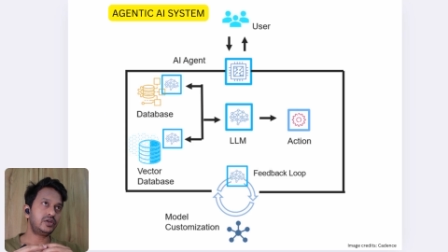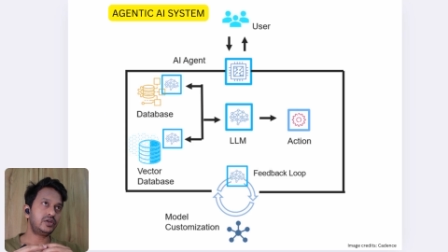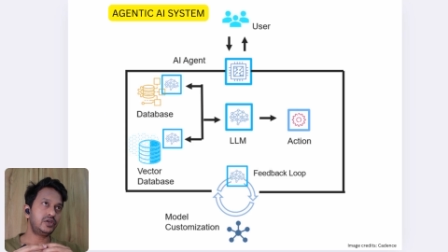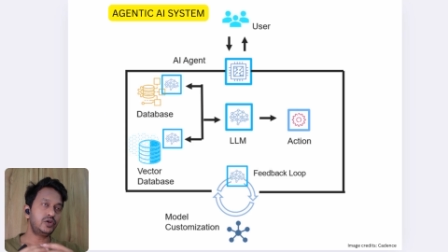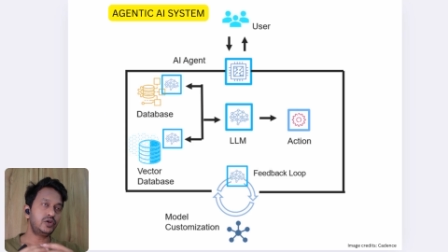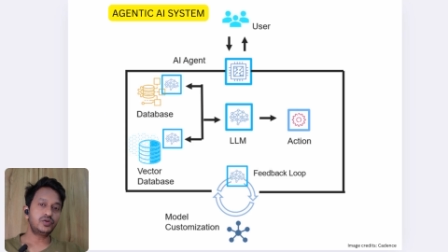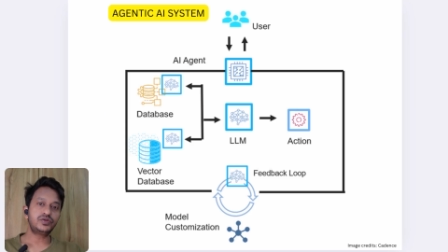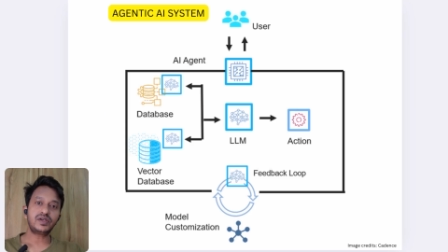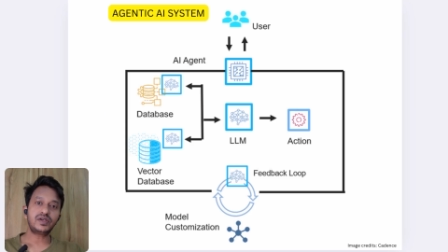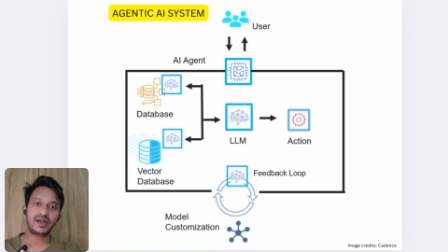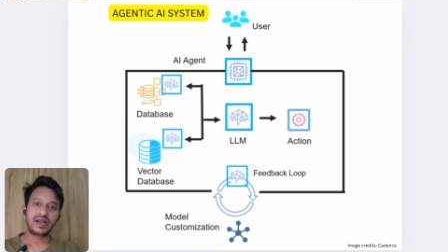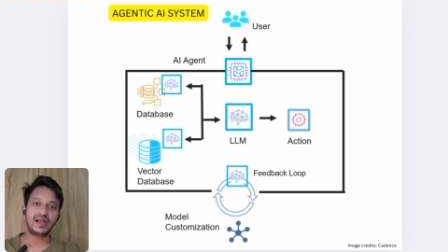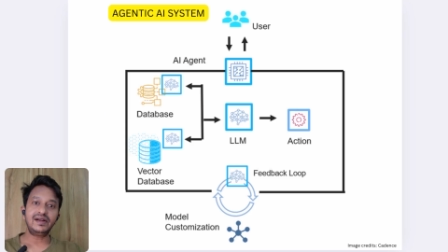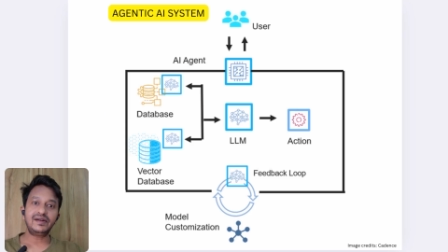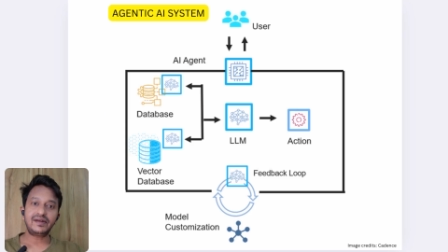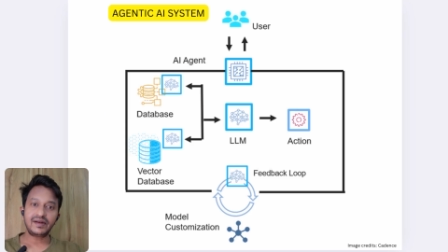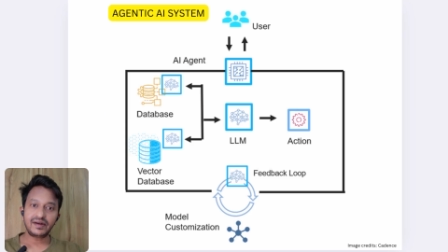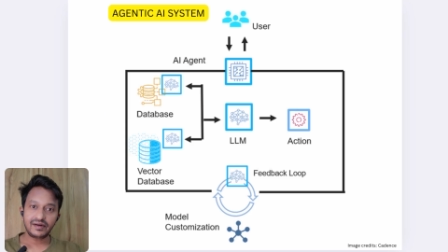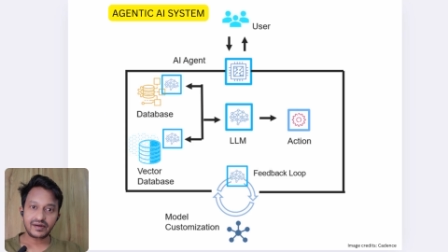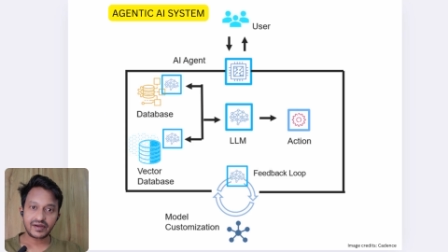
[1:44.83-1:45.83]
user
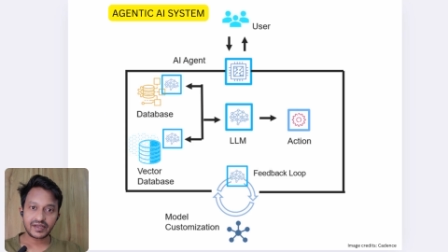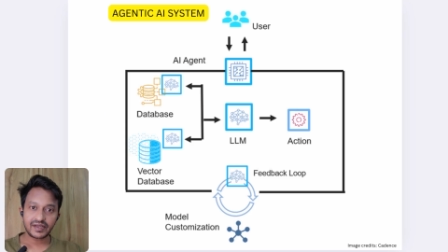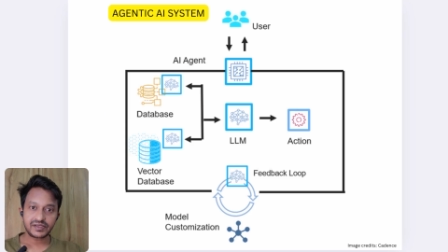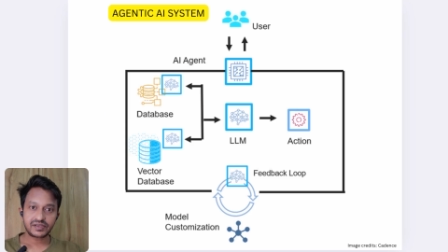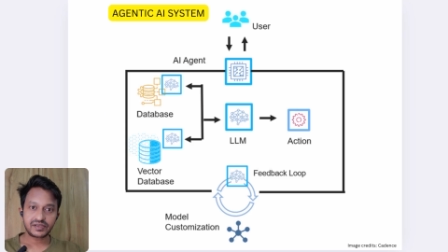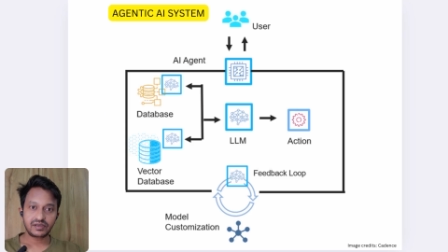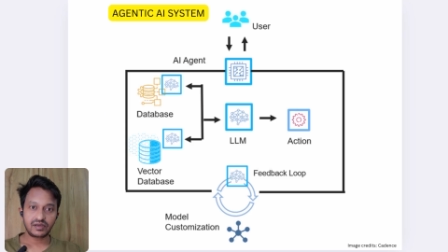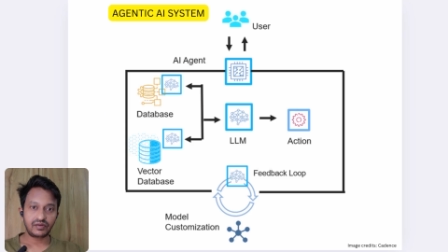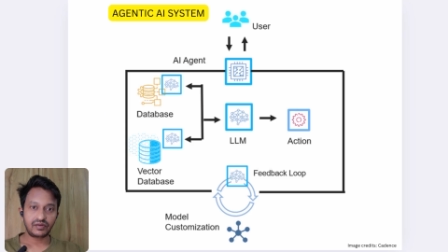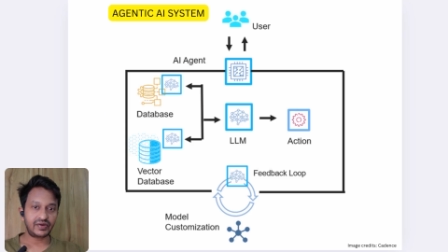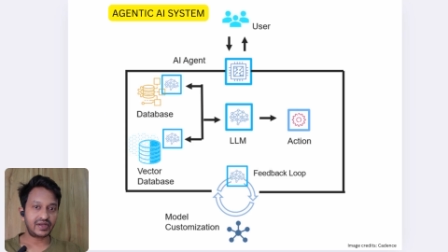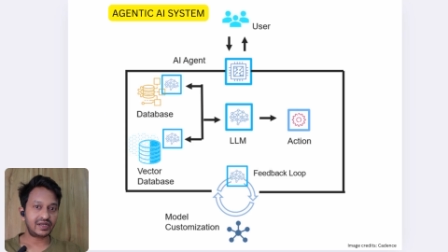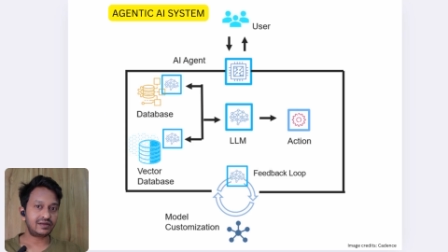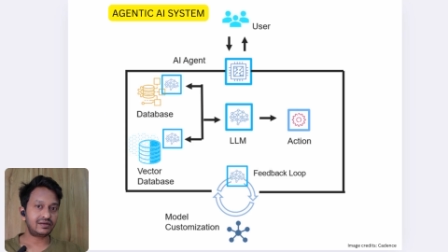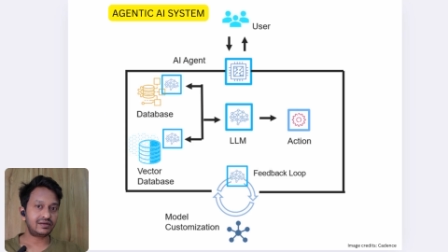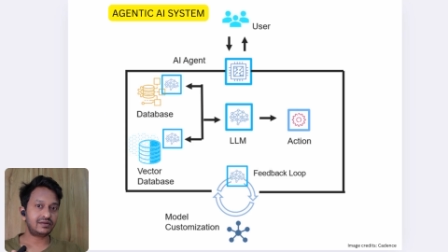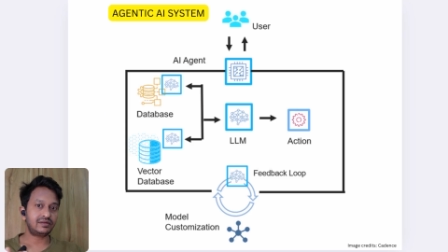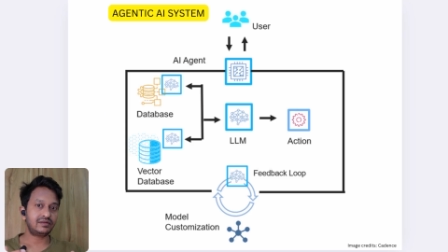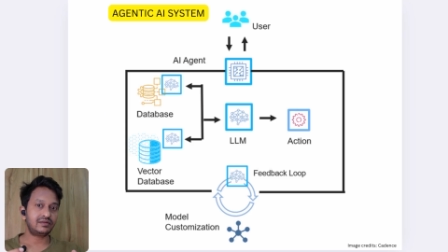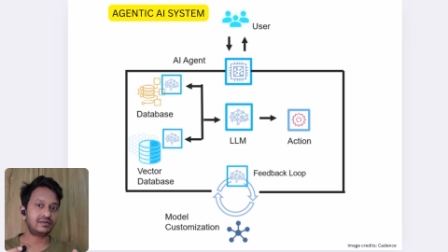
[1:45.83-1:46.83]
intent is
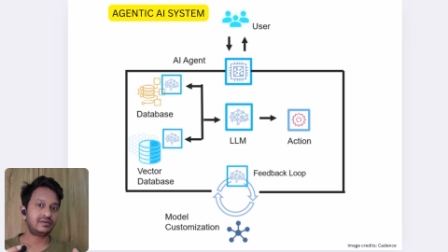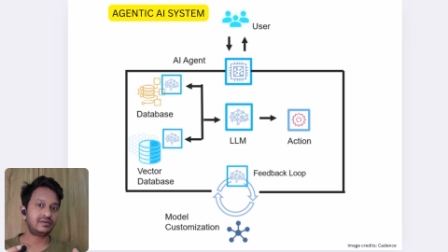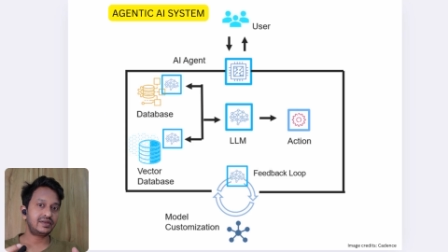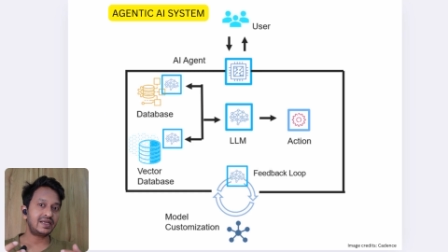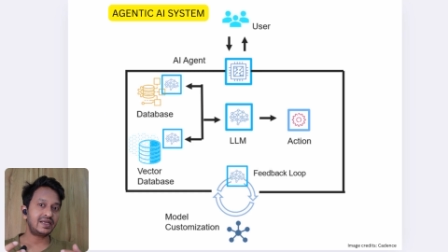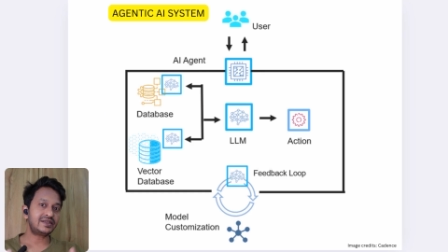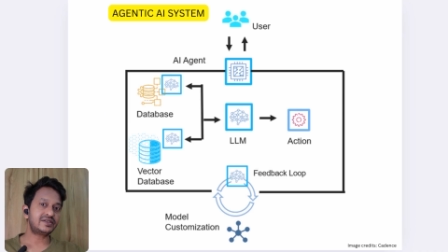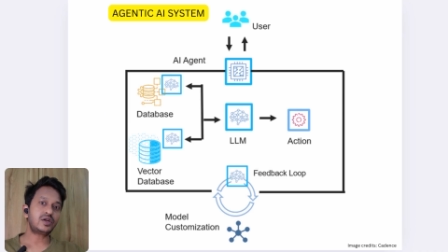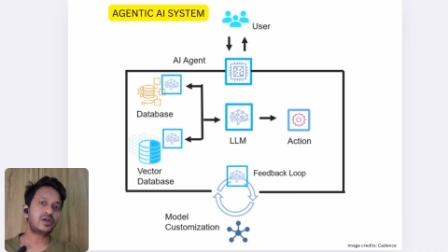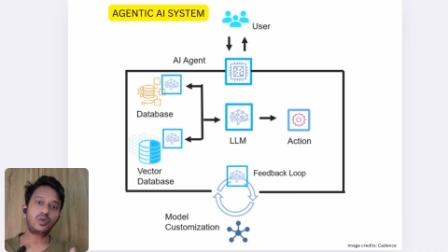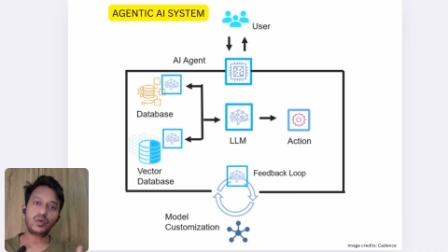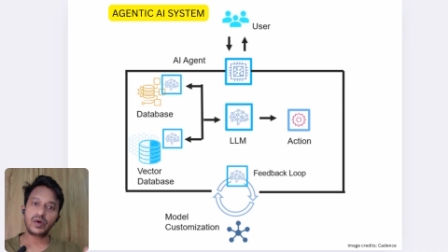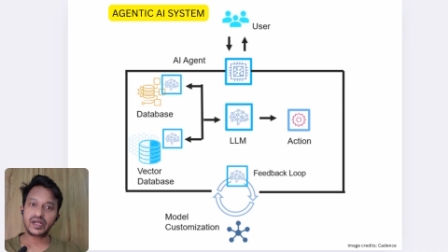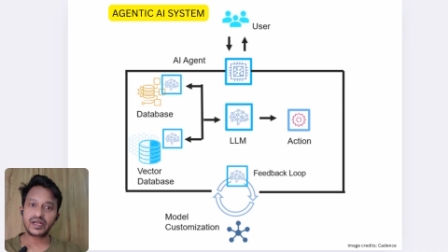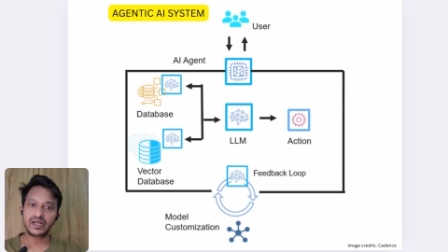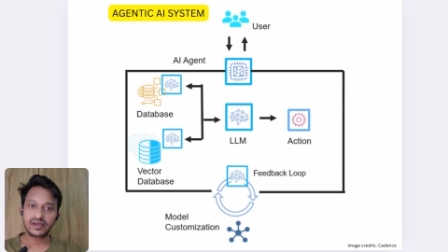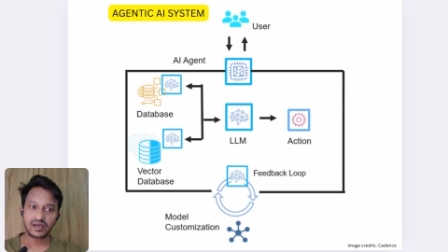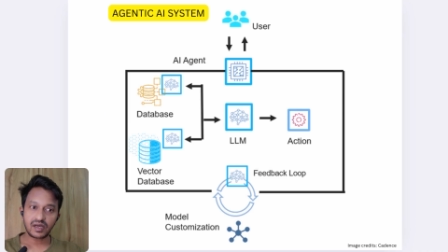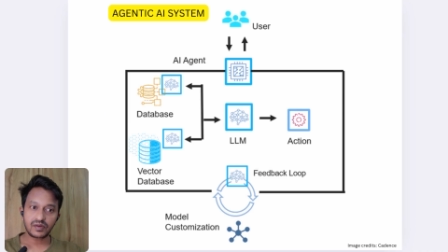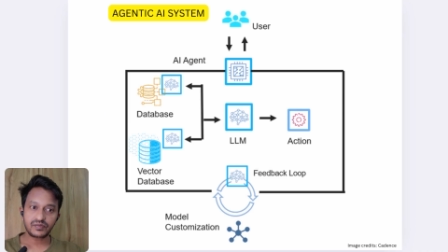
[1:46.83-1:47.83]
when there is a
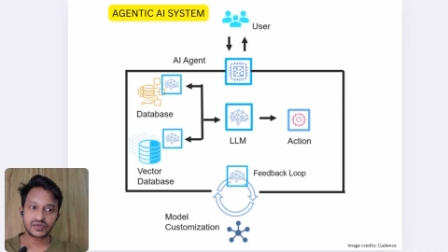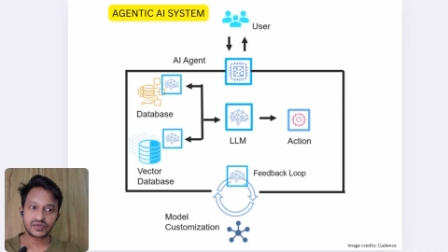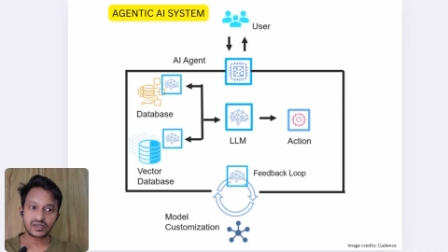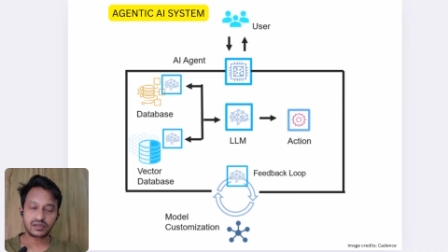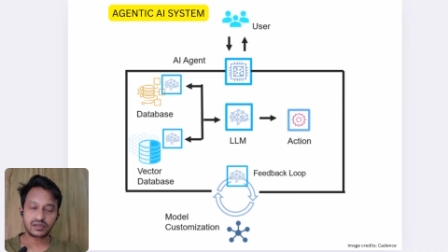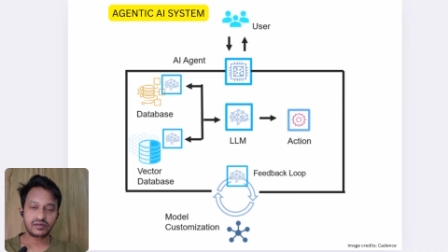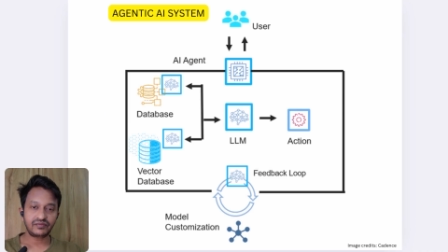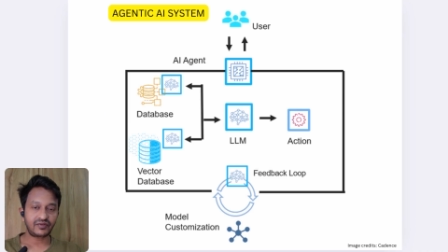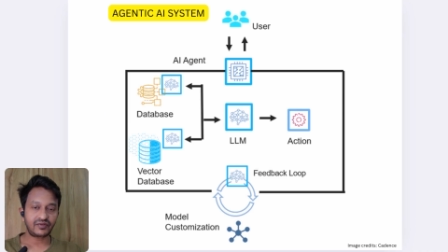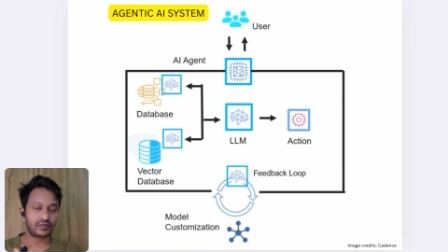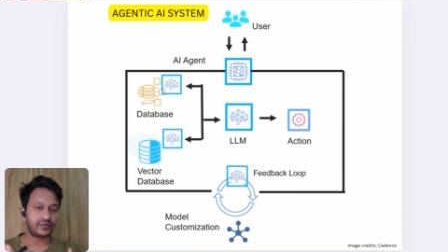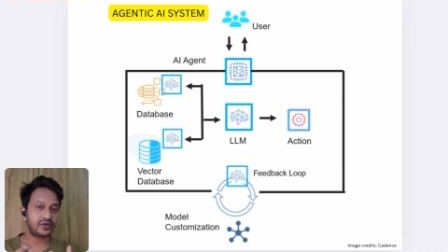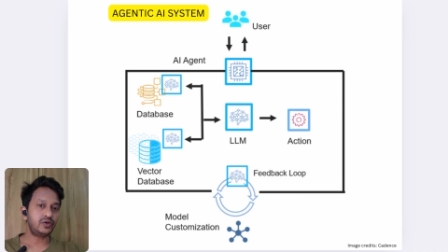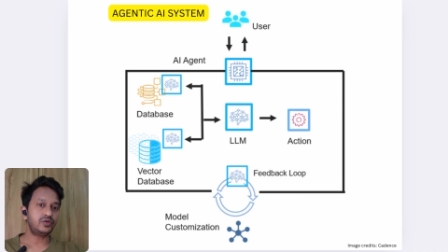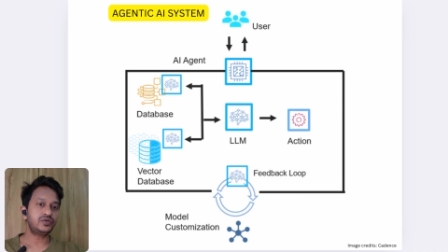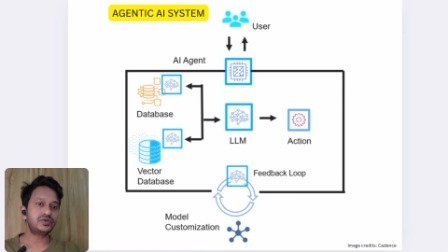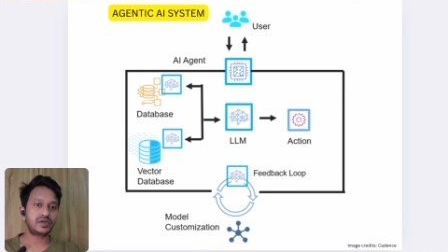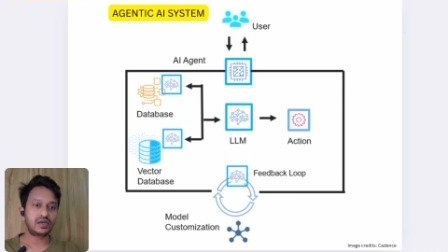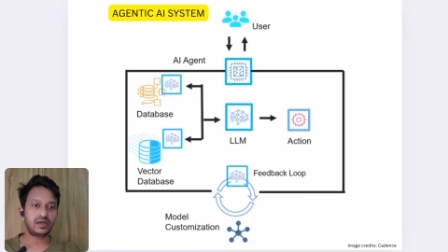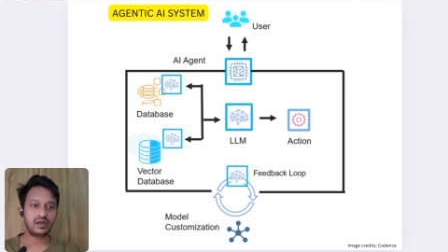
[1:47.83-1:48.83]
query comes in from a
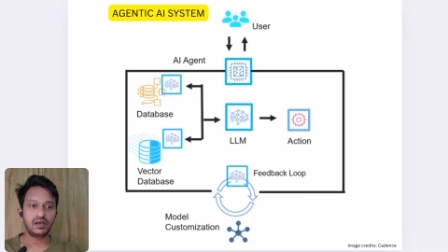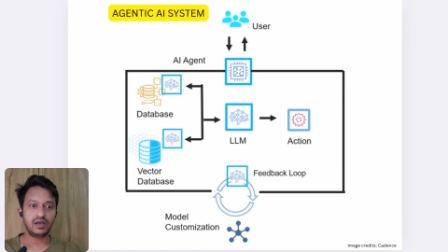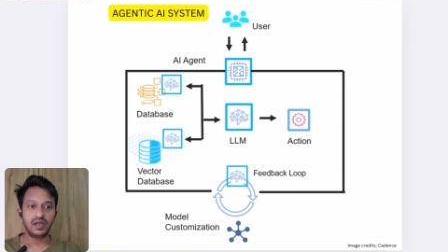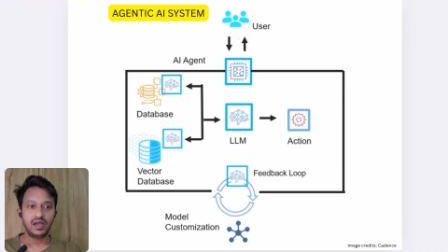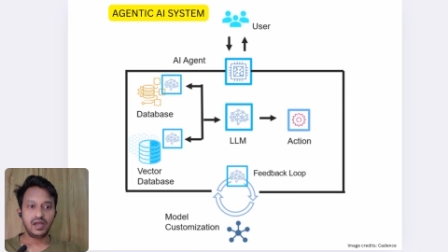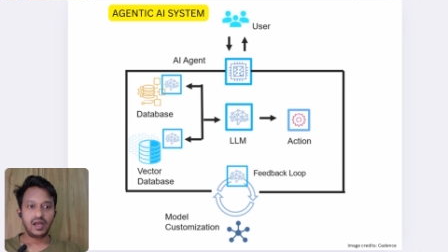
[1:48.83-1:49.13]
user